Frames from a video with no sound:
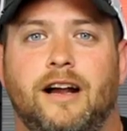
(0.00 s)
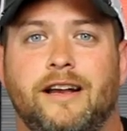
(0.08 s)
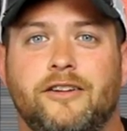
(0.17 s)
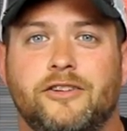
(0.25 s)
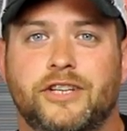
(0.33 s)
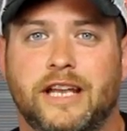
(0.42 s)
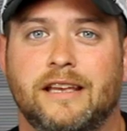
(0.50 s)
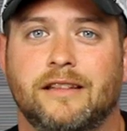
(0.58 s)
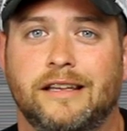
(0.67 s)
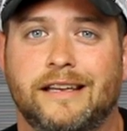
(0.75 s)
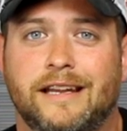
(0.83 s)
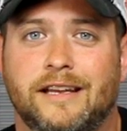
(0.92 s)
I understand
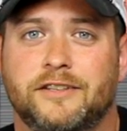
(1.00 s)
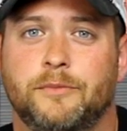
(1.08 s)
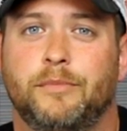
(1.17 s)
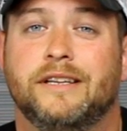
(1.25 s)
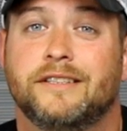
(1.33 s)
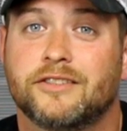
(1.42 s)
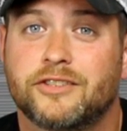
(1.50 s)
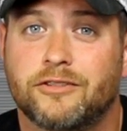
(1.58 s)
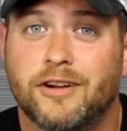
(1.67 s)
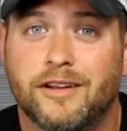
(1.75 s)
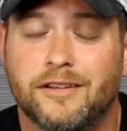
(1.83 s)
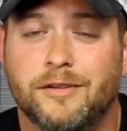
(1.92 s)
Lynn has a business to
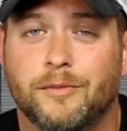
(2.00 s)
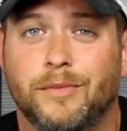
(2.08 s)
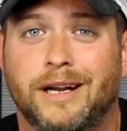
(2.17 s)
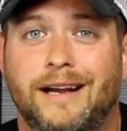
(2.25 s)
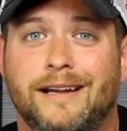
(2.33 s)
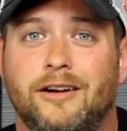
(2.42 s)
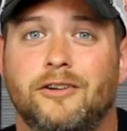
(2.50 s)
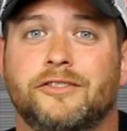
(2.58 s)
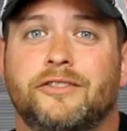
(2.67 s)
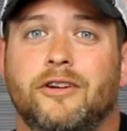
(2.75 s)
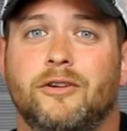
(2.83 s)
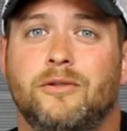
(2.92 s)
run, but I
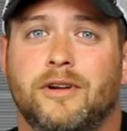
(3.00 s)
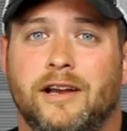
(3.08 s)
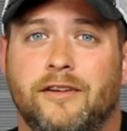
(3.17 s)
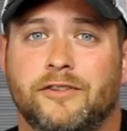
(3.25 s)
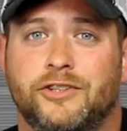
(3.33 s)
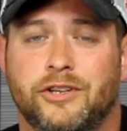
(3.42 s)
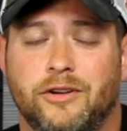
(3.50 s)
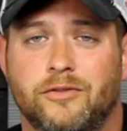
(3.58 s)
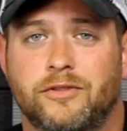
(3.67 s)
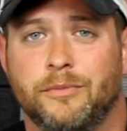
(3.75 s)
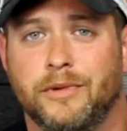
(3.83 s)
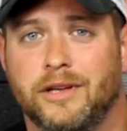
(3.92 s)
also have a show to